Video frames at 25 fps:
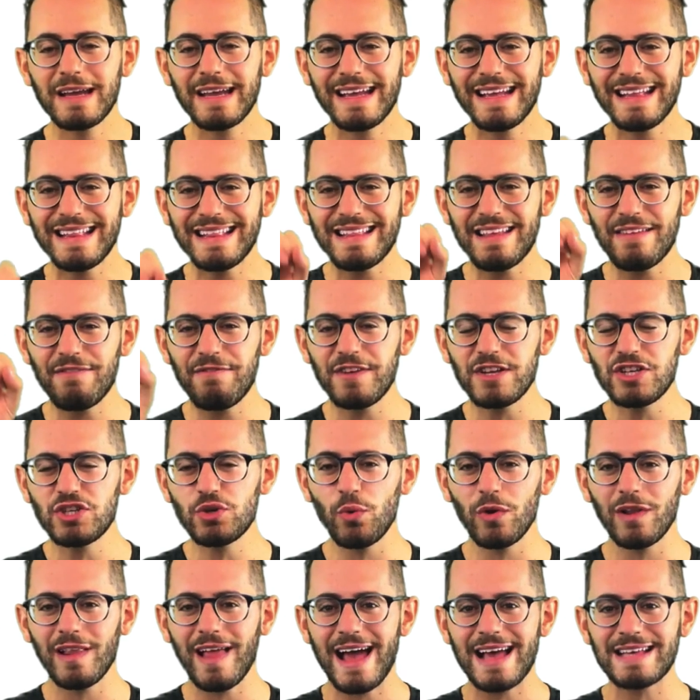
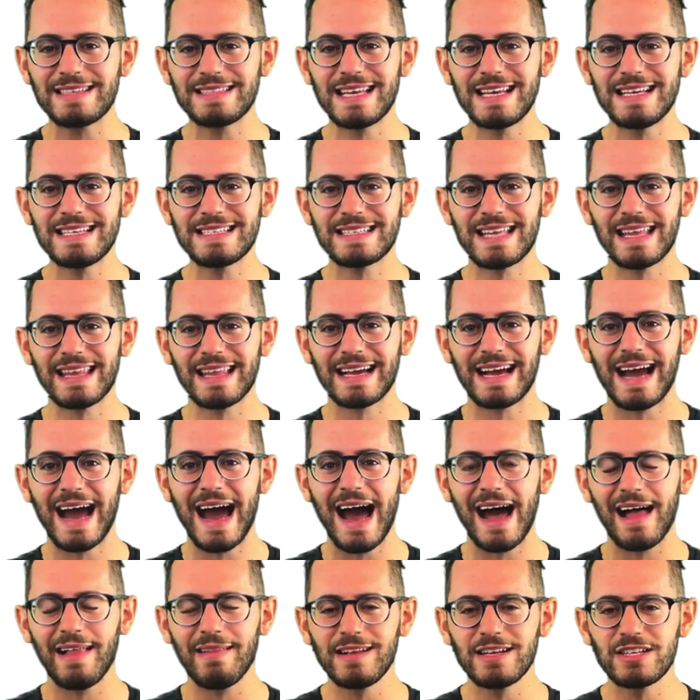Individual essays to the
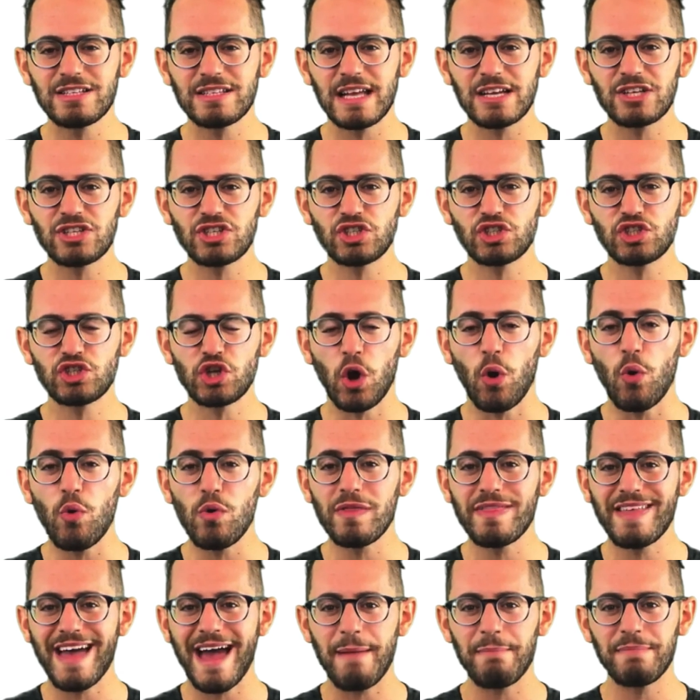college that show
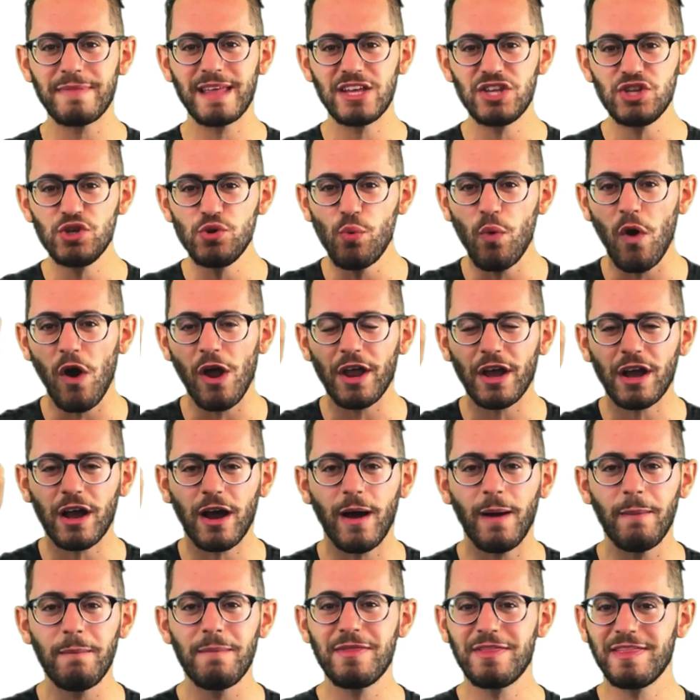them that you want to
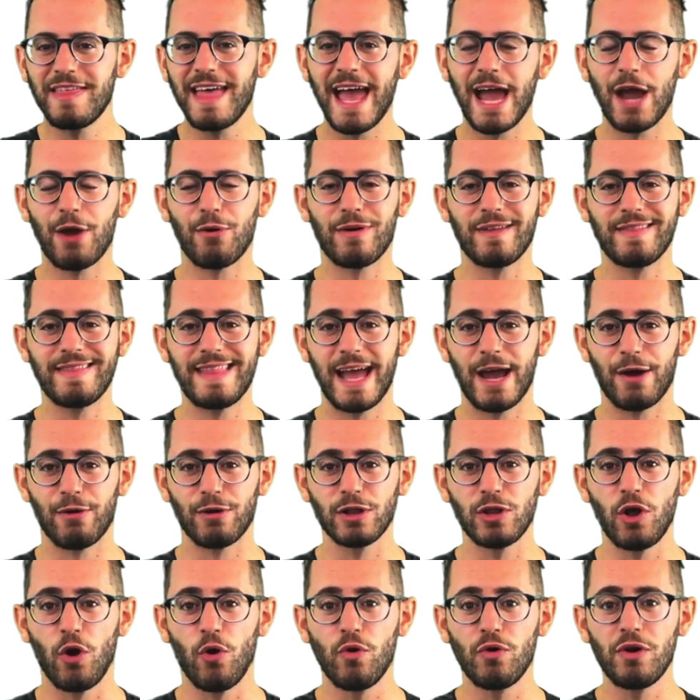come there and there
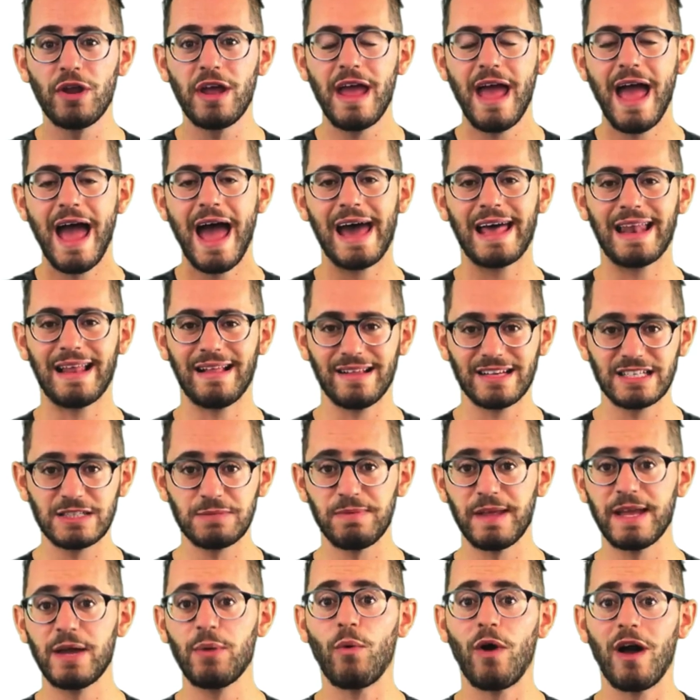alone, and I'll
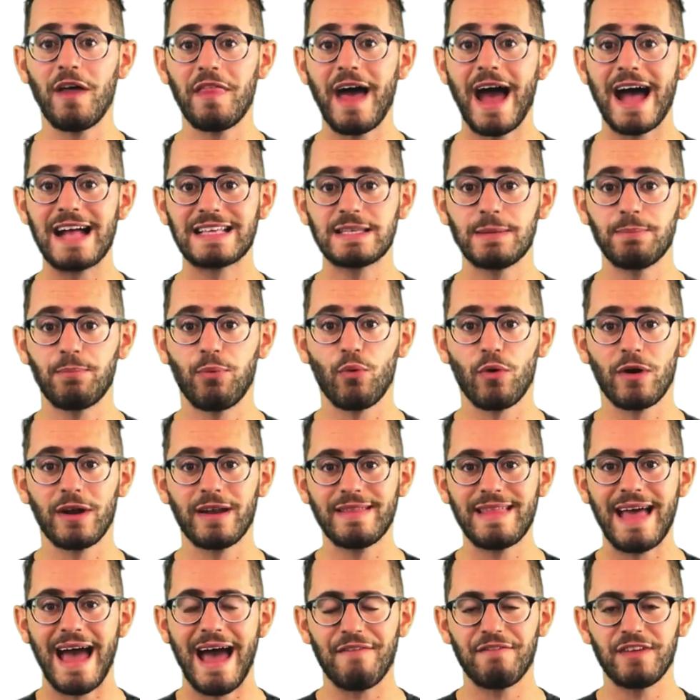explain why that's important
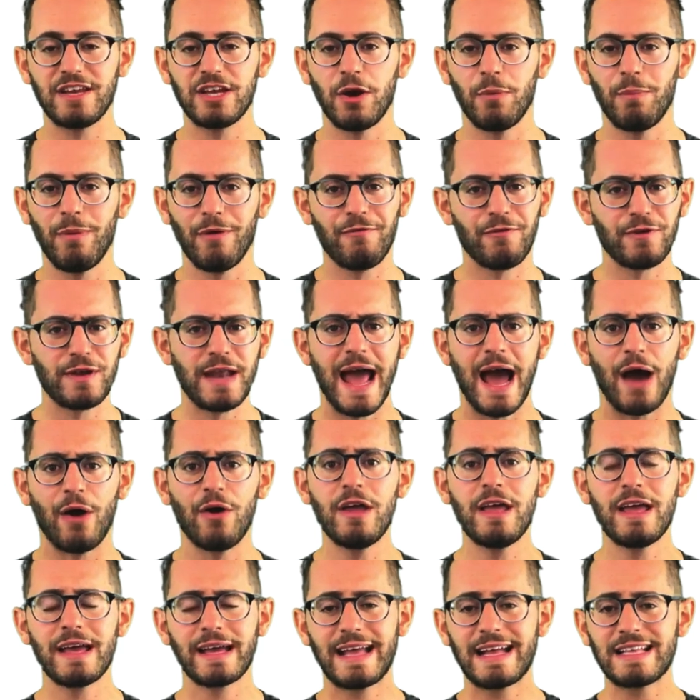in that video. But for
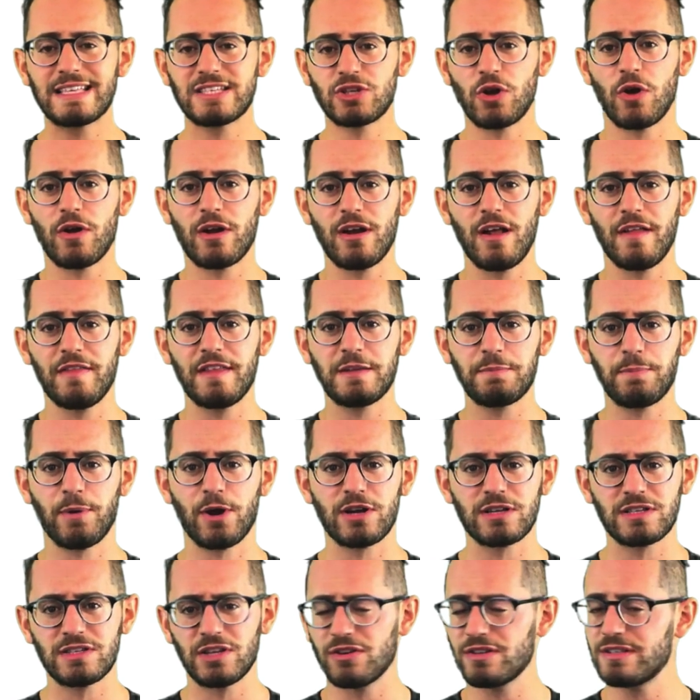now, get started on this
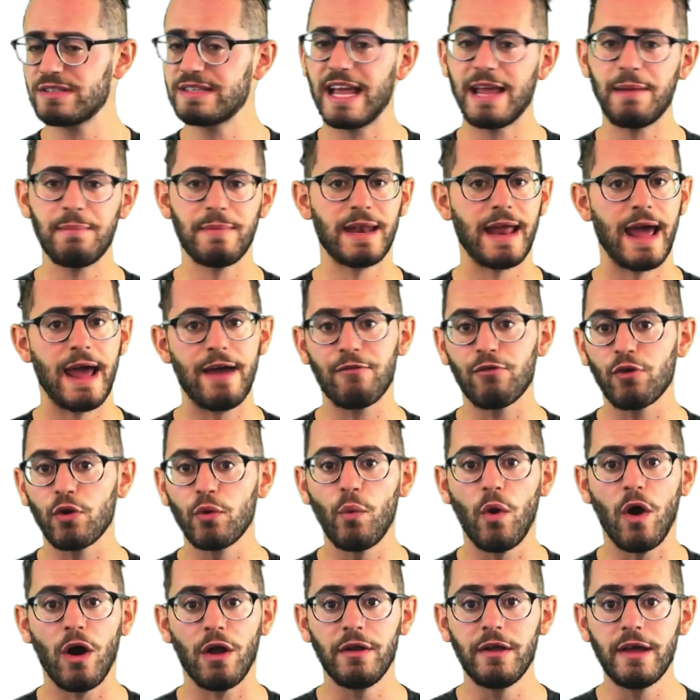personal statement.
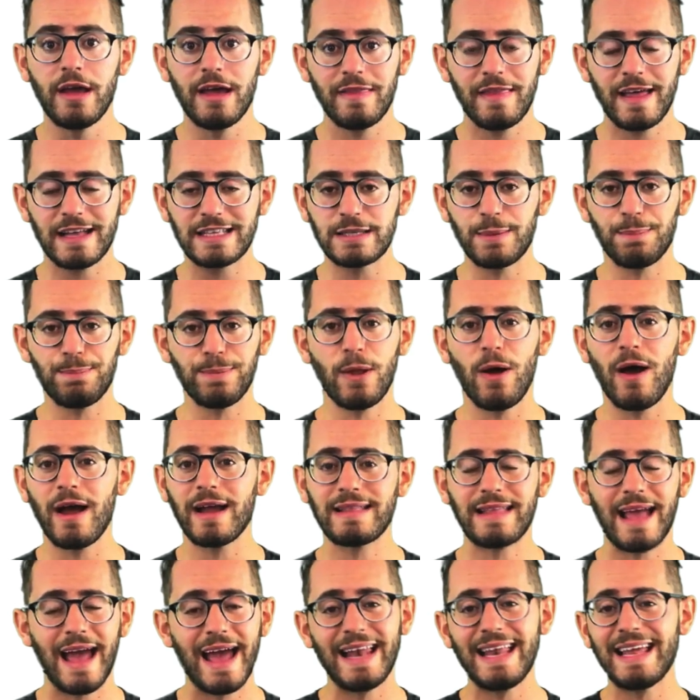Everyone that's
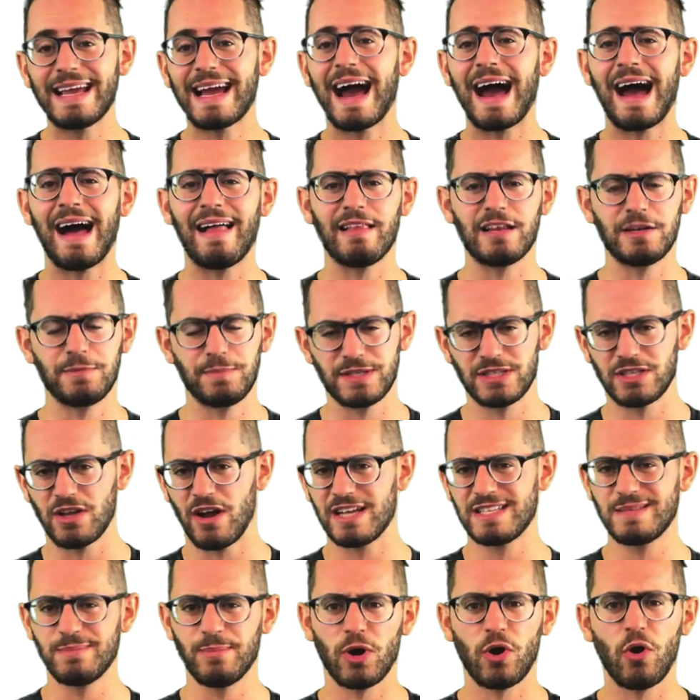applying to any college
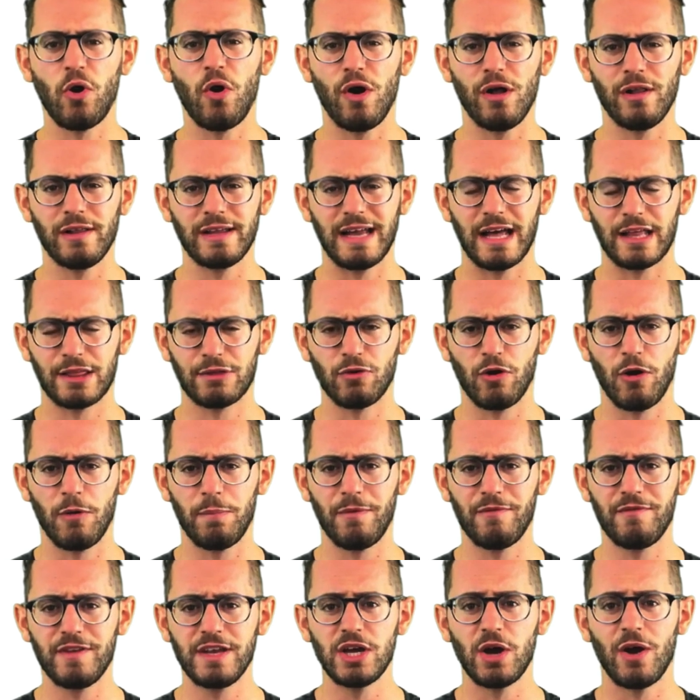besides Macaulay, I'll throw up
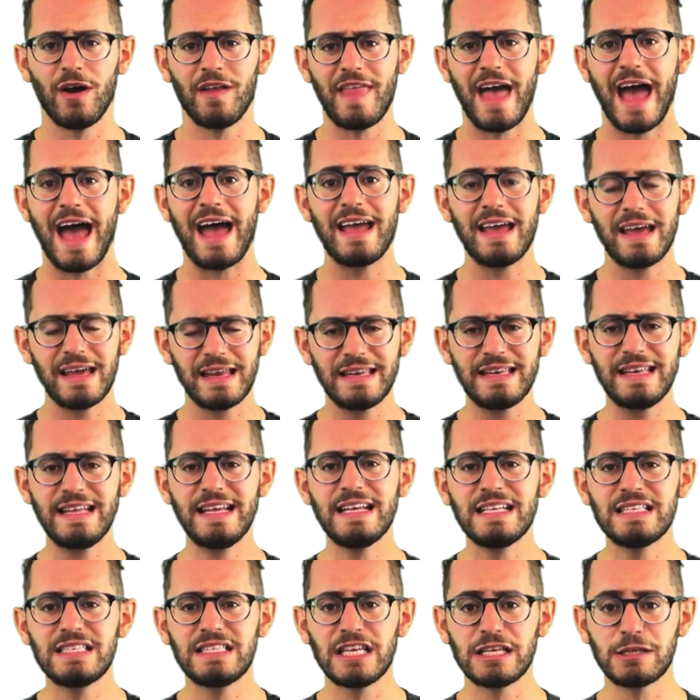a video on that,
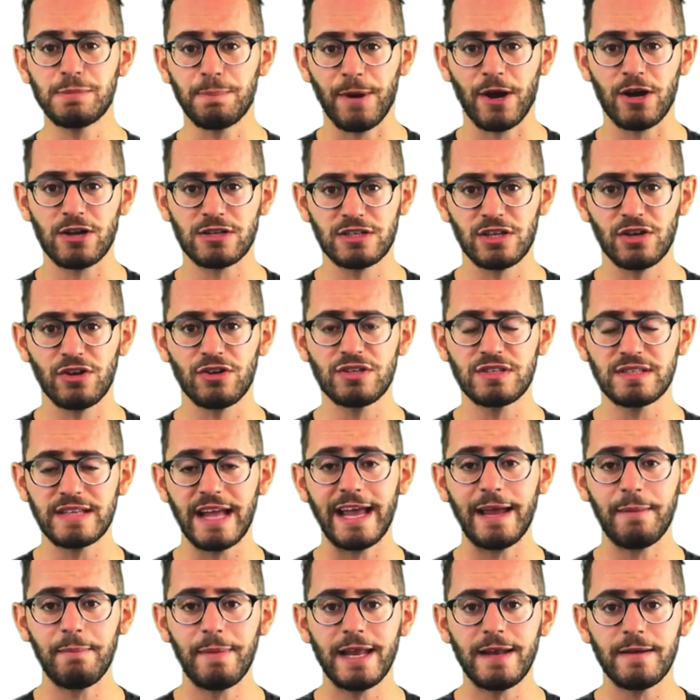needs this personal
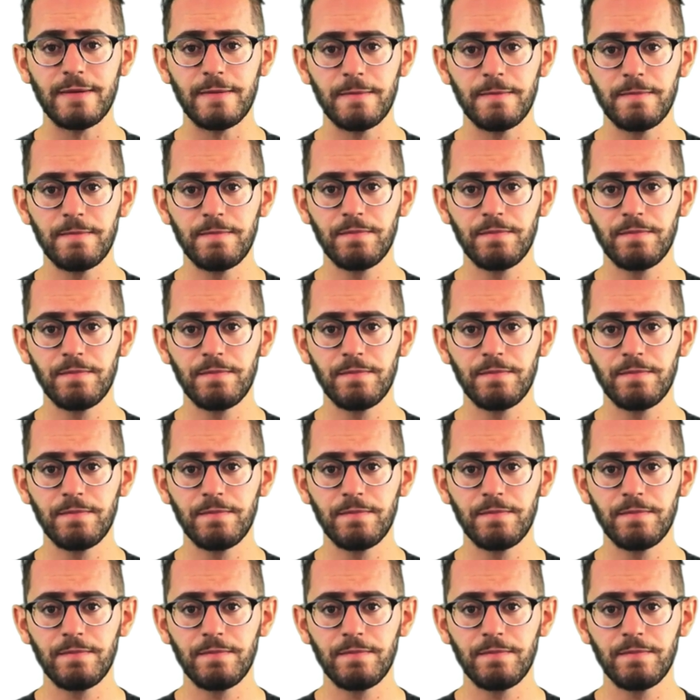statement,